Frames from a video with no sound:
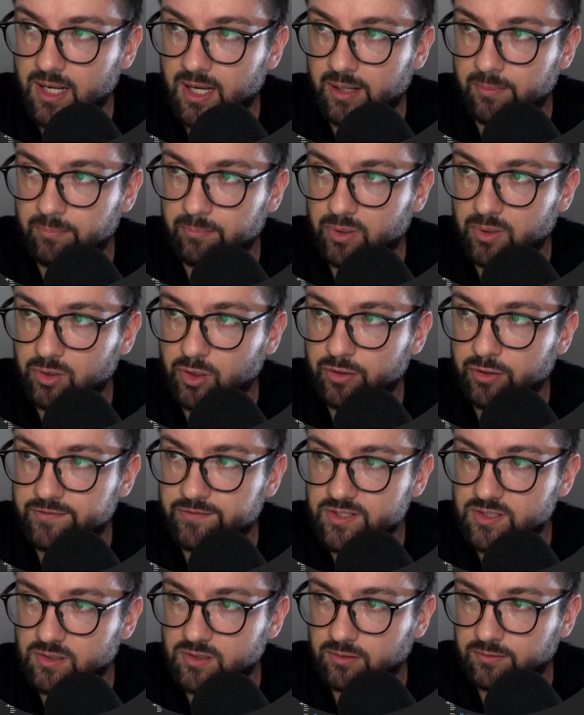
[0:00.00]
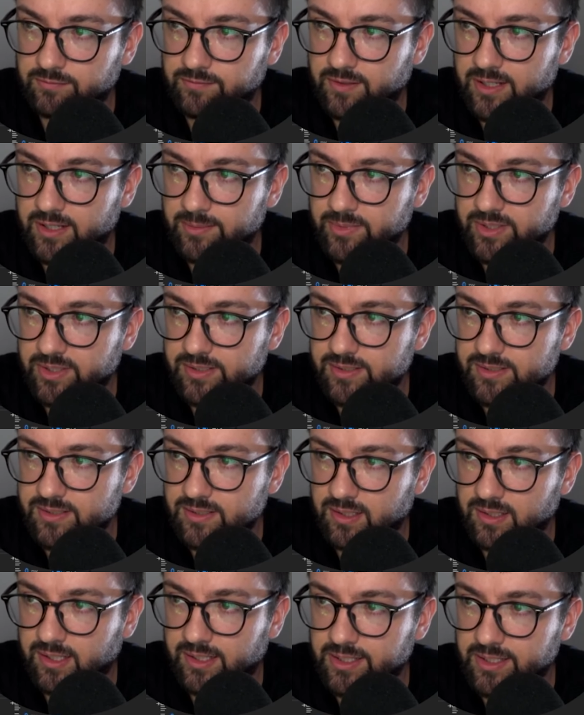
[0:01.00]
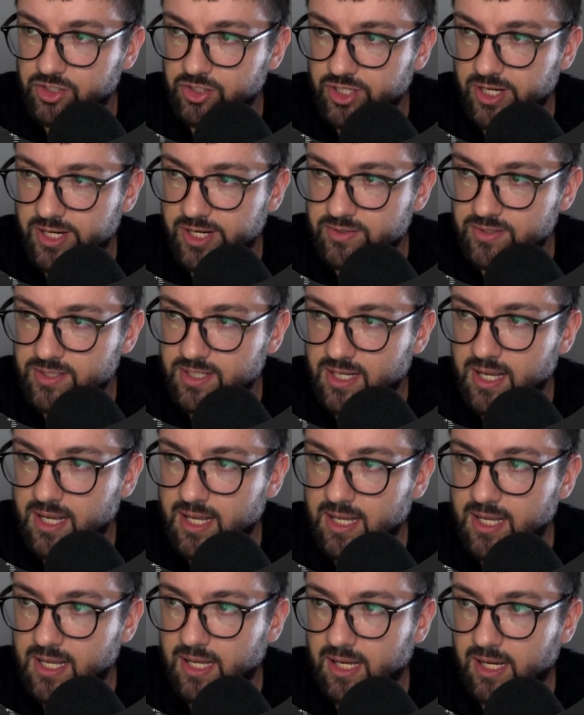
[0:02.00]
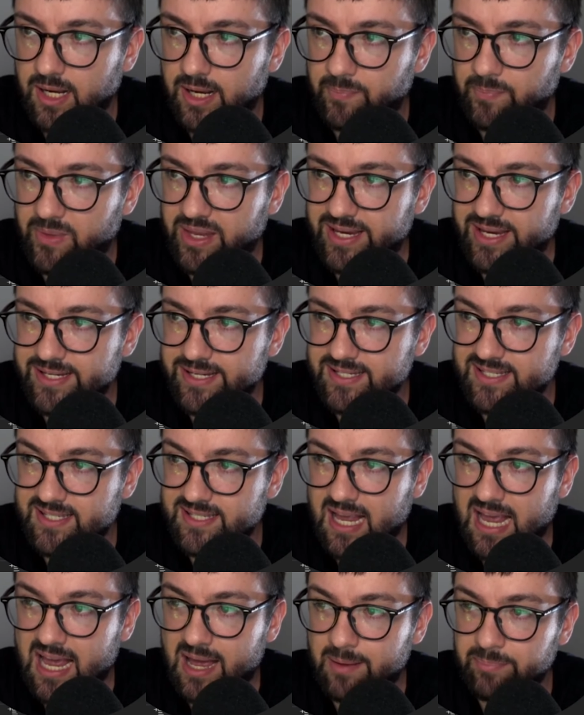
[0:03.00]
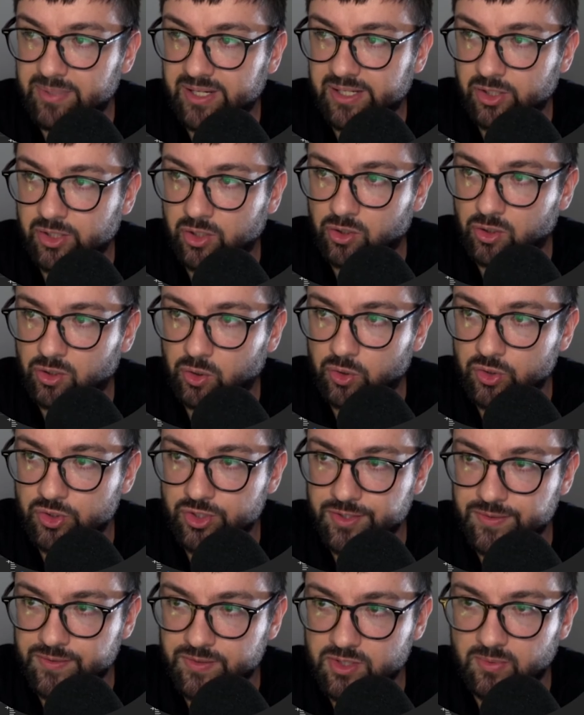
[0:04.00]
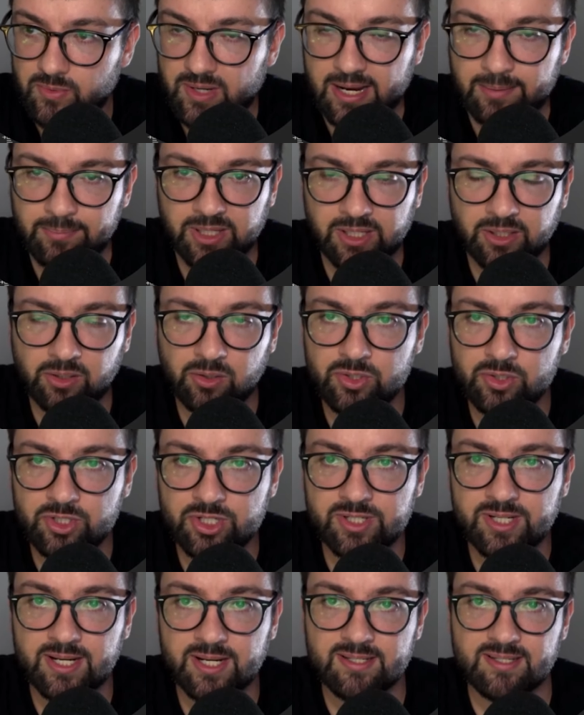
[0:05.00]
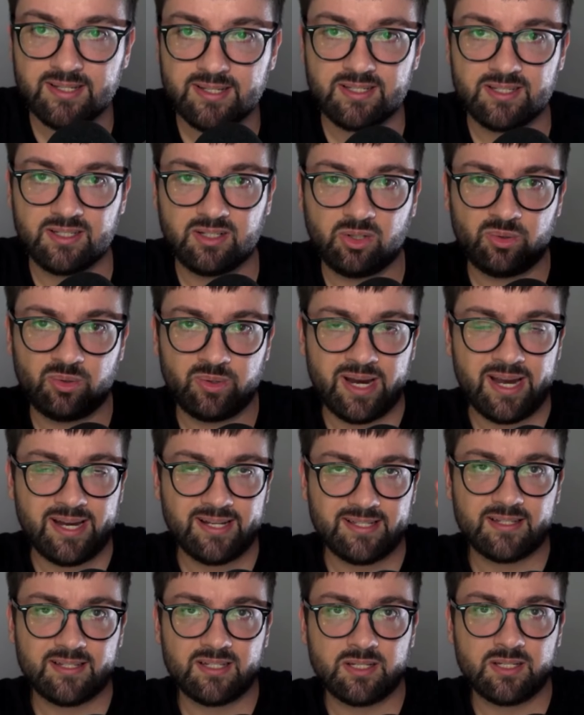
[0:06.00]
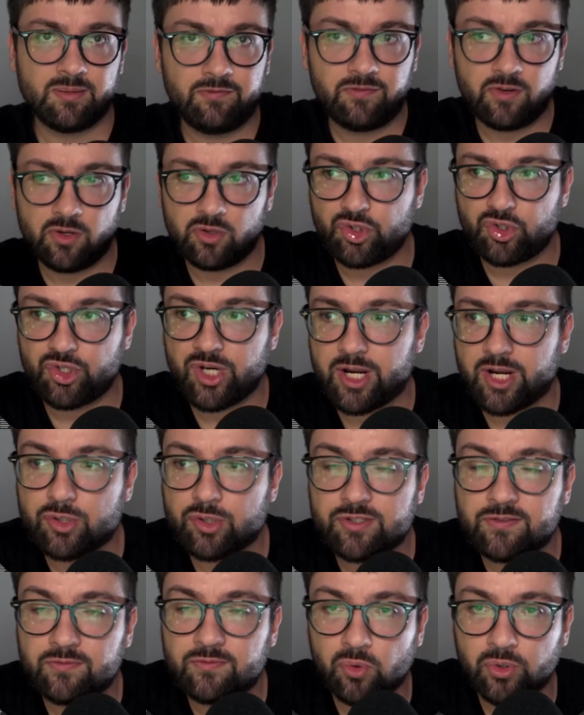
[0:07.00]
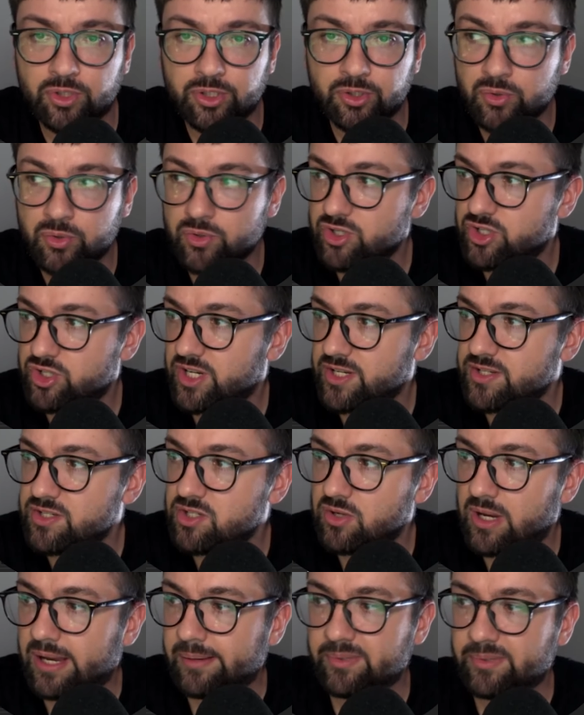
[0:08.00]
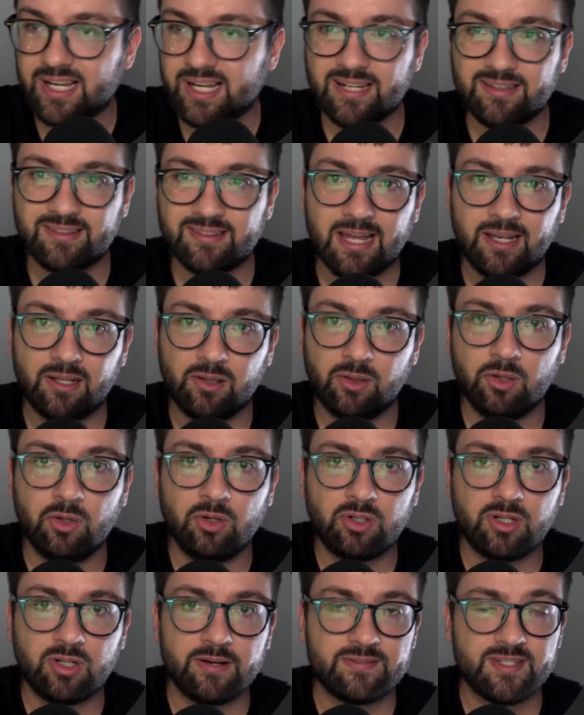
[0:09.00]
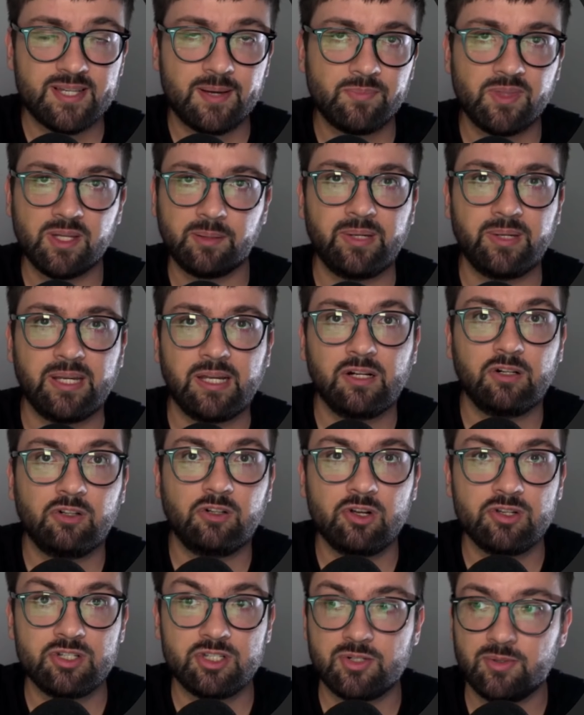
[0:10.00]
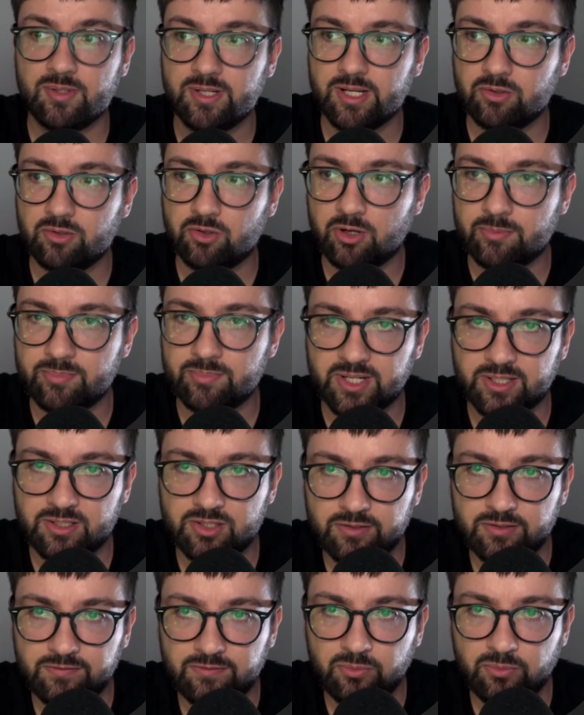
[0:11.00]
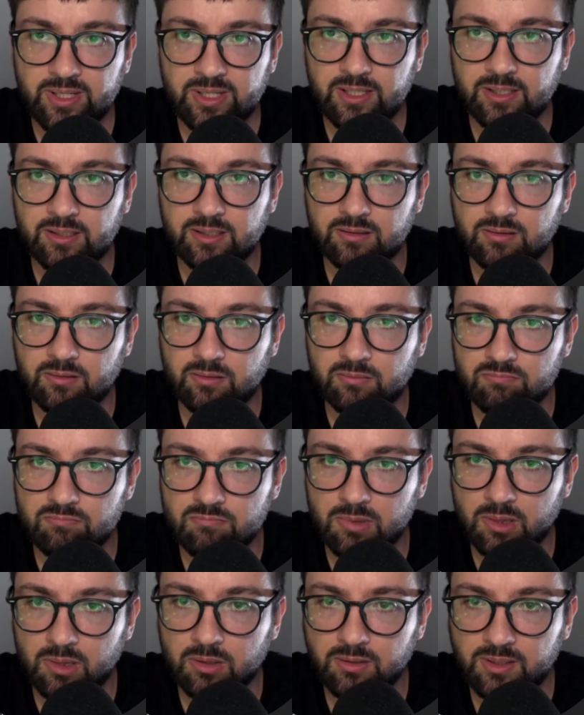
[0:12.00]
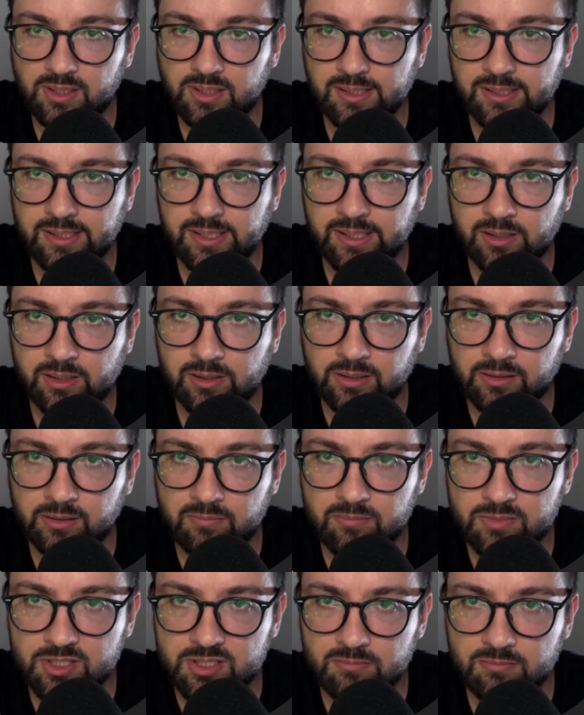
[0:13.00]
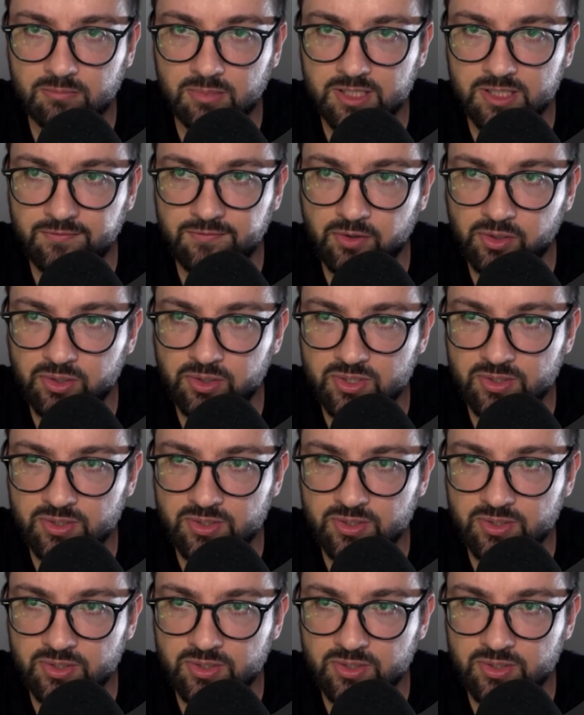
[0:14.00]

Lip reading: below physical environment, lighting, shadows, is ambient occlusion. So what ambient occlusion does is it creates some false shadows for you just to emulate that look of something being close to another object. So if we look in here and let's focus on